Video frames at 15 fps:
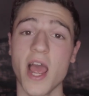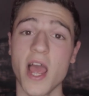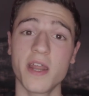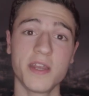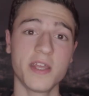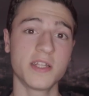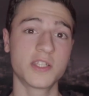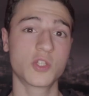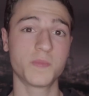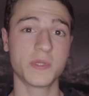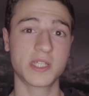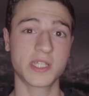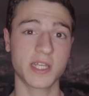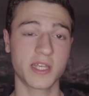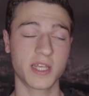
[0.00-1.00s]
I need to be
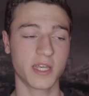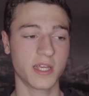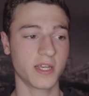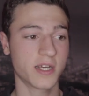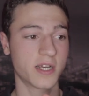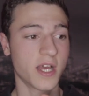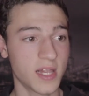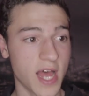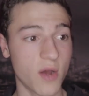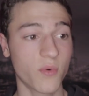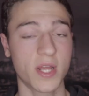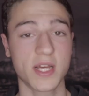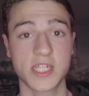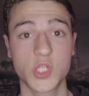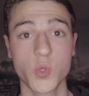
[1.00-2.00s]
singing
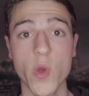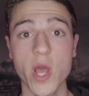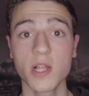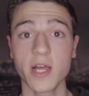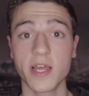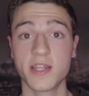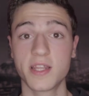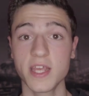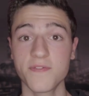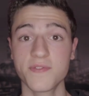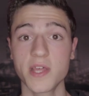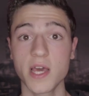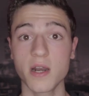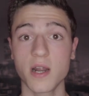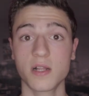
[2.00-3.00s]
loud as well, and if
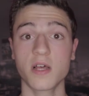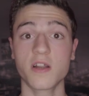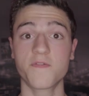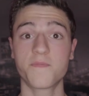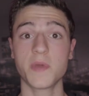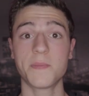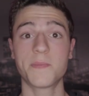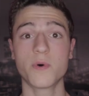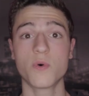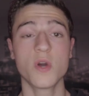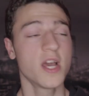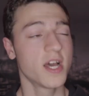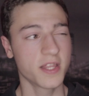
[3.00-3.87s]
there are a lot of people,